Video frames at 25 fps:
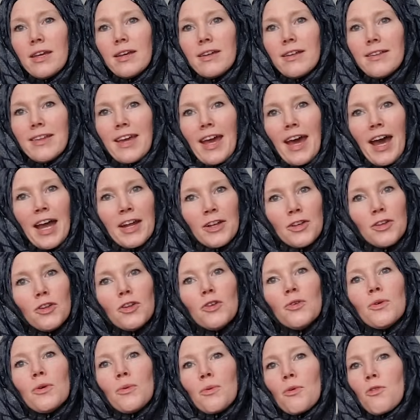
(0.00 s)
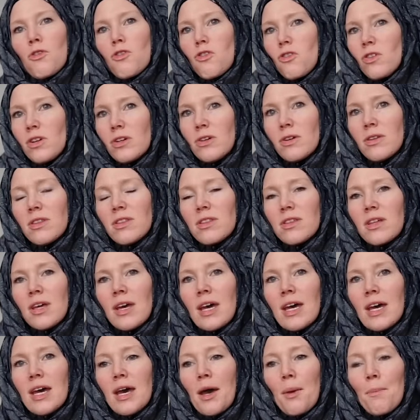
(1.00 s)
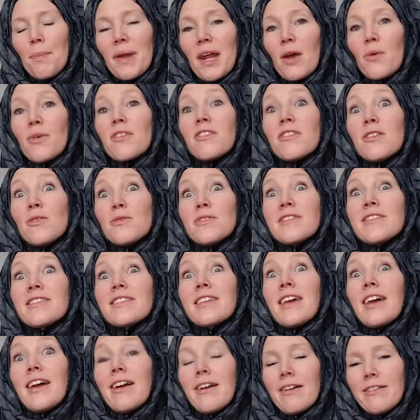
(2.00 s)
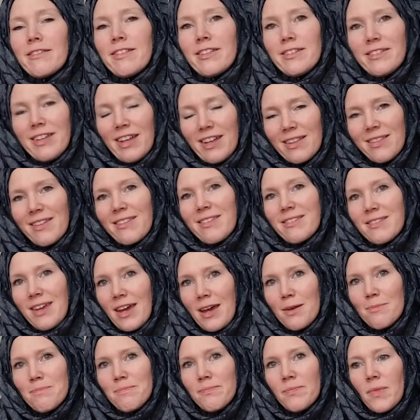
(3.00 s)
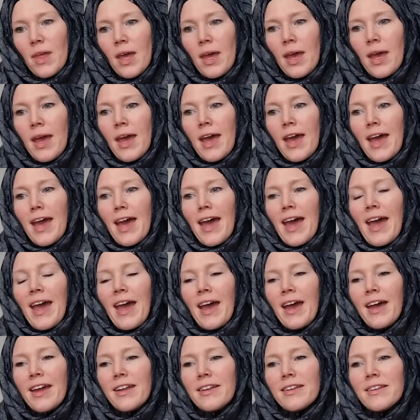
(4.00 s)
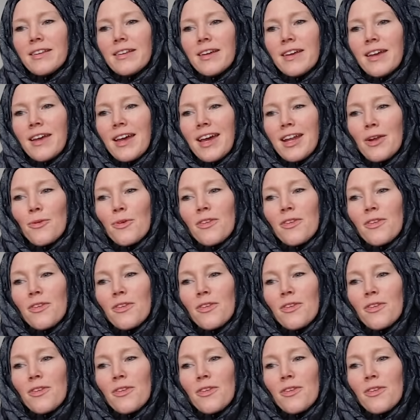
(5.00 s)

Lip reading: like, I knew it was truth, but I was so scared to take the step. And it